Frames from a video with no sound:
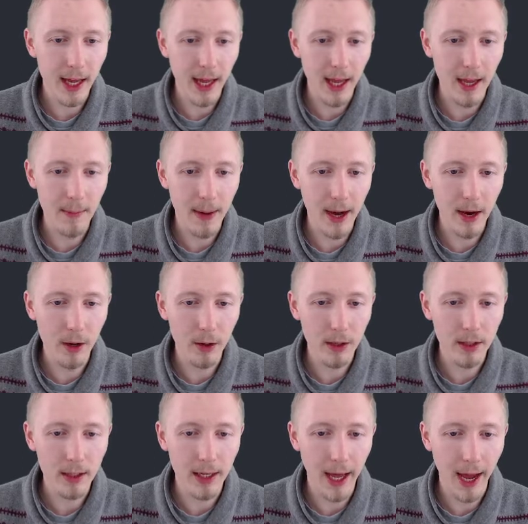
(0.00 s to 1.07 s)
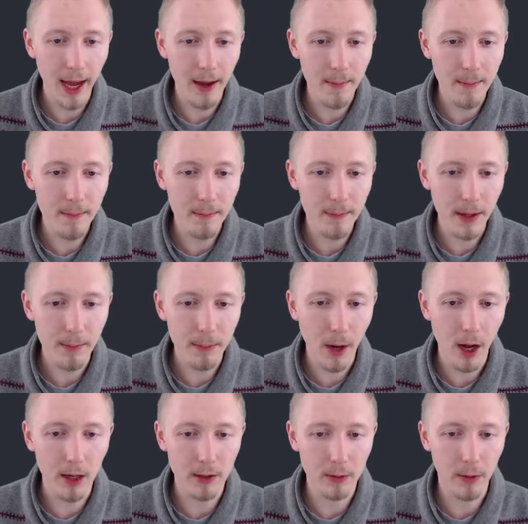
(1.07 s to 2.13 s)
email, name, and
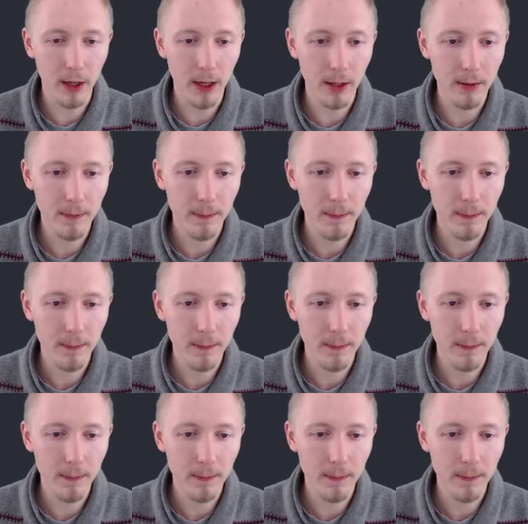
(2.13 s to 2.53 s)
password,